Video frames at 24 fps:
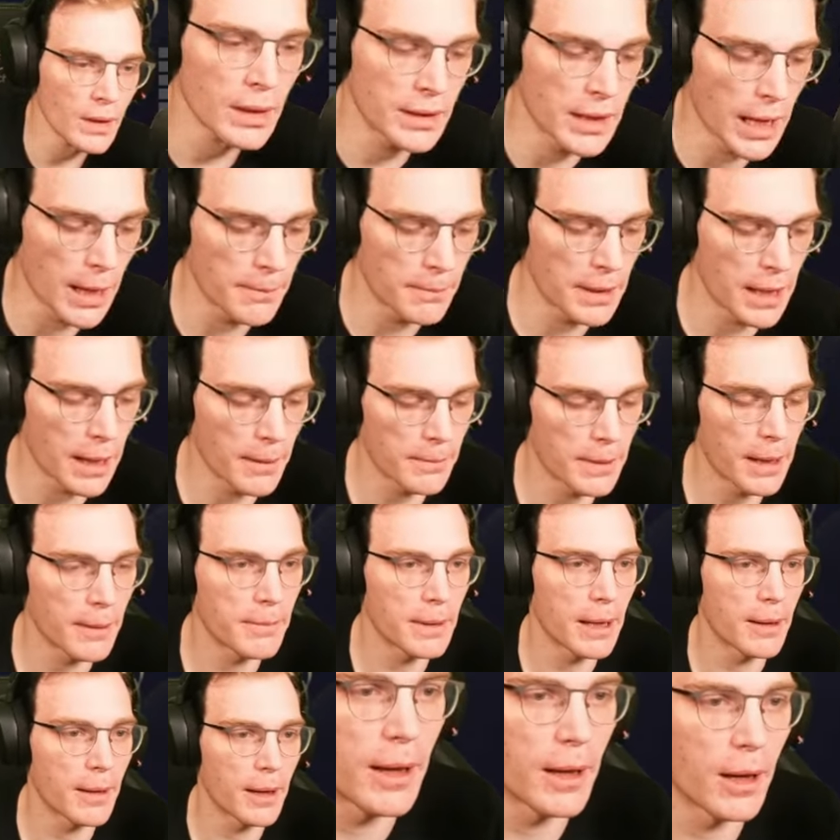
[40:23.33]
Yeah, run. yeah, yeah,
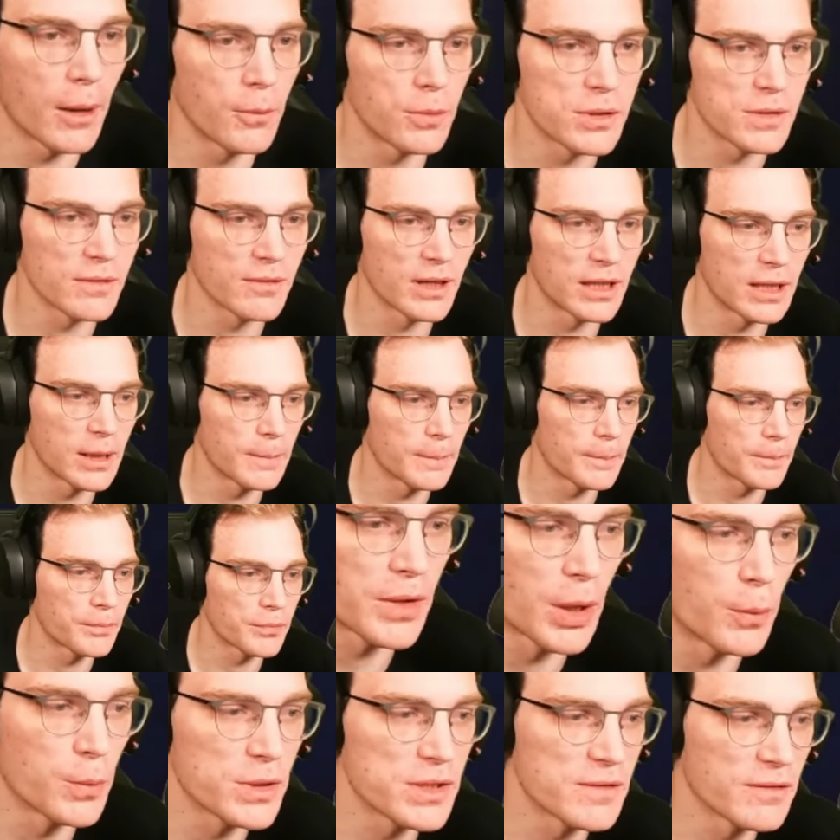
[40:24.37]
yeah. I wasn't ready.
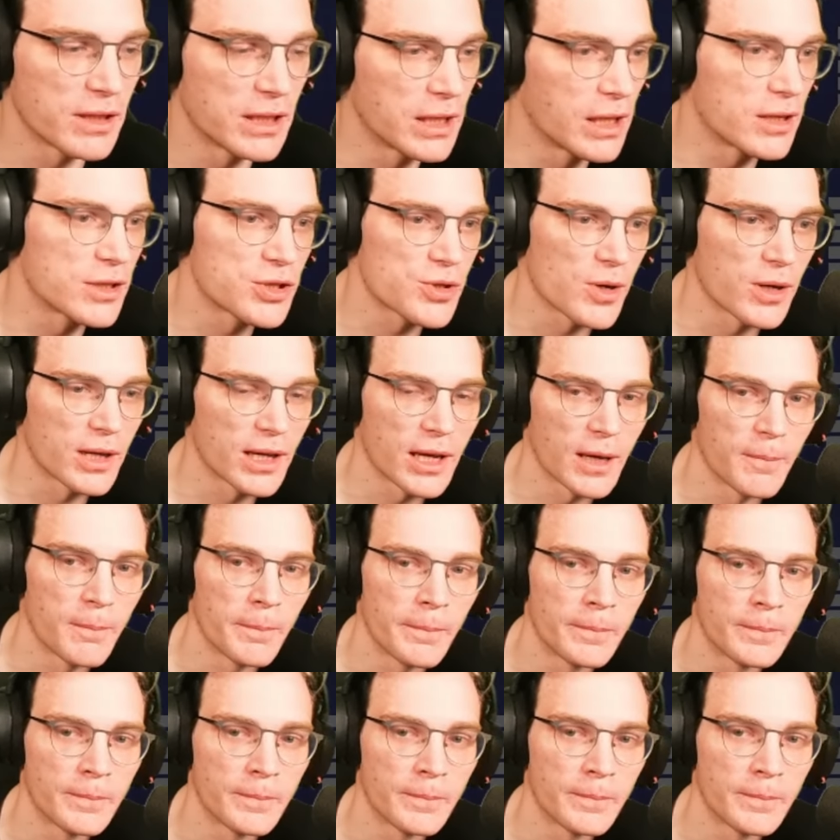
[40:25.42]
I wasn't ready. I was drinking.